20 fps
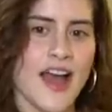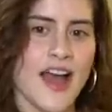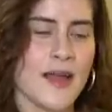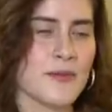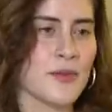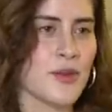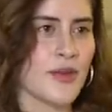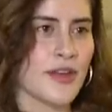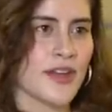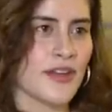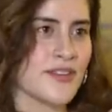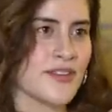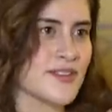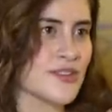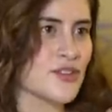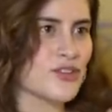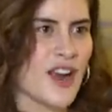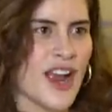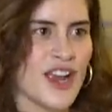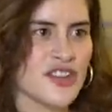I'm going on
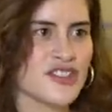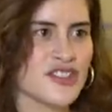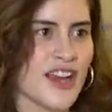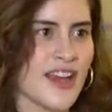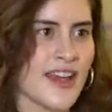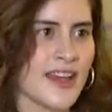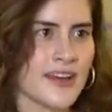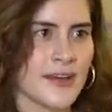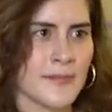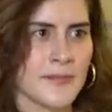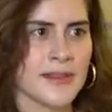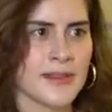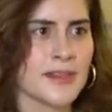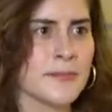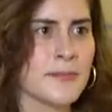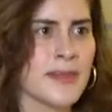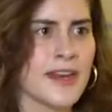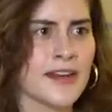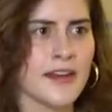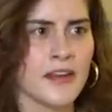this crash diet and I'm
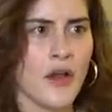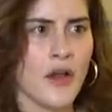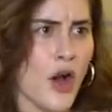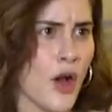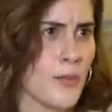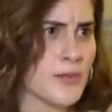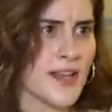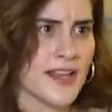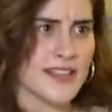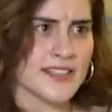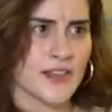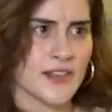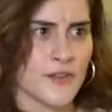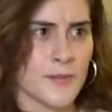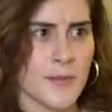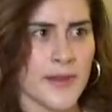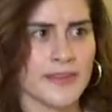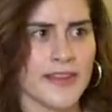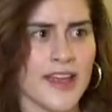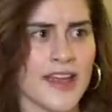eliminating all plastic
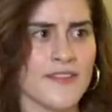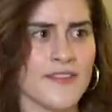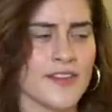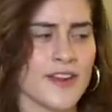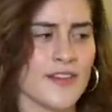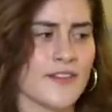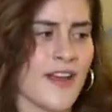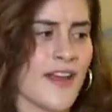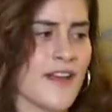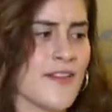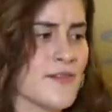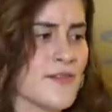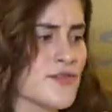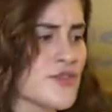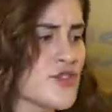from my life, and if I